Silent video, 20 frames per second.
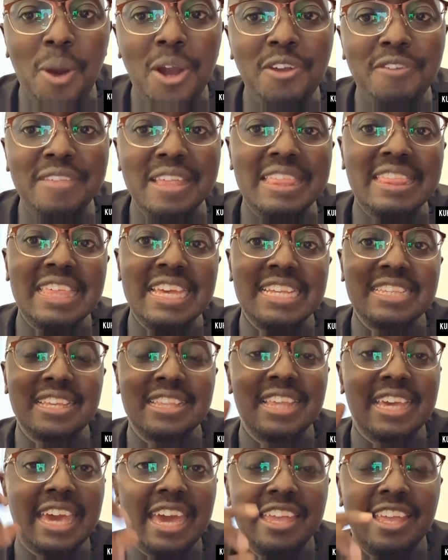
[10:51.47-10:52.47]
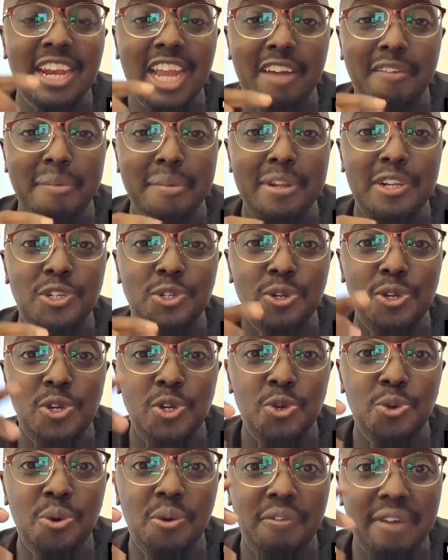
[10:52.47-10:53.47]
of the things that the Kenyan government should
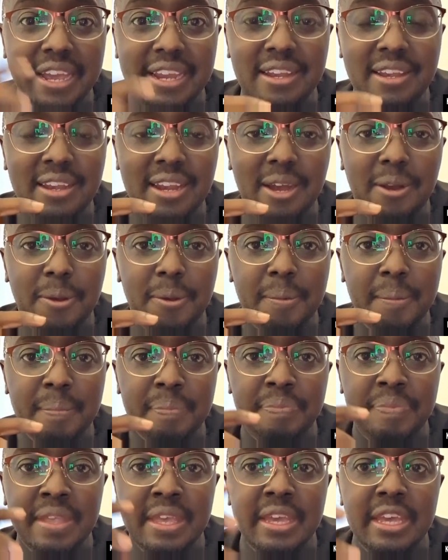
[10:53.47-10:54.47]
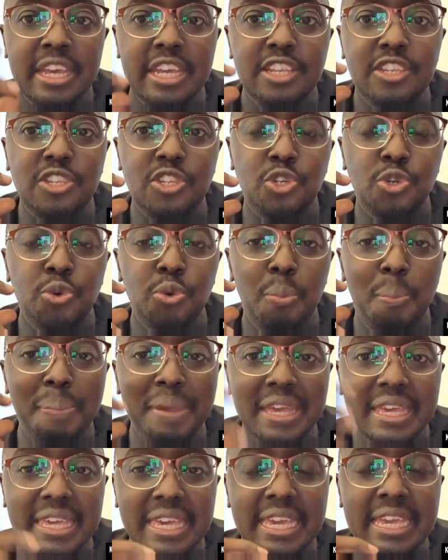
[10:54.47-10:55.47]
do right now is to
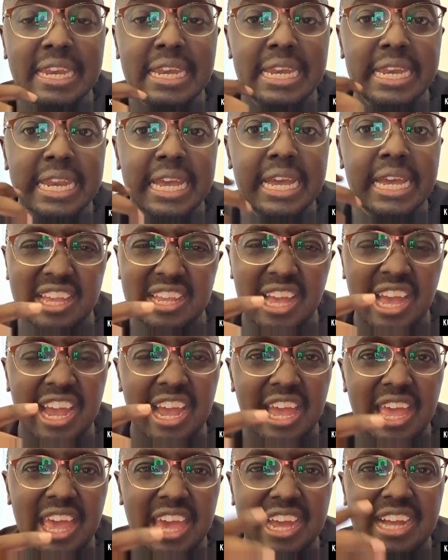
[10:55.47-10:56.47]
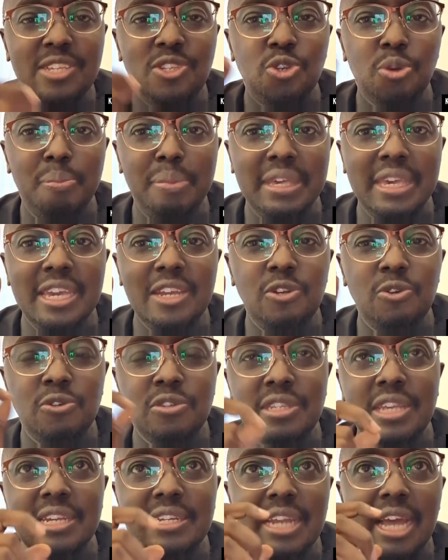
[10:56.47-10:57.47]
begin to
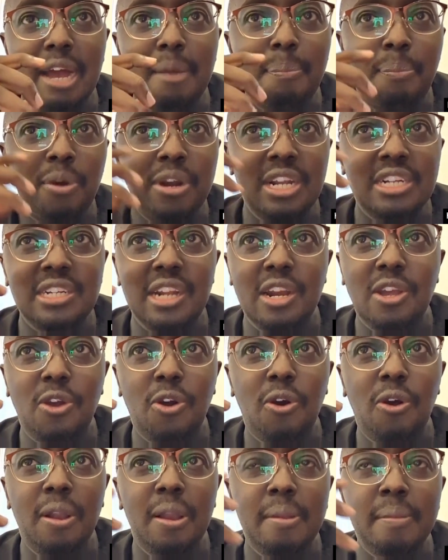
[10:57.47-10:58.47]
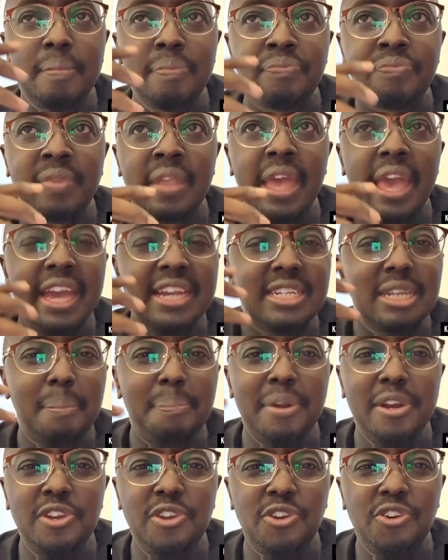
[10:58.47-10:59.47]
set up what I shall call
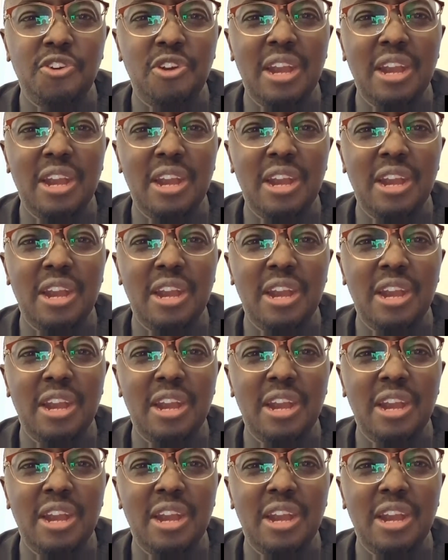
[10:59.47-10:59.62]
entrepreneurial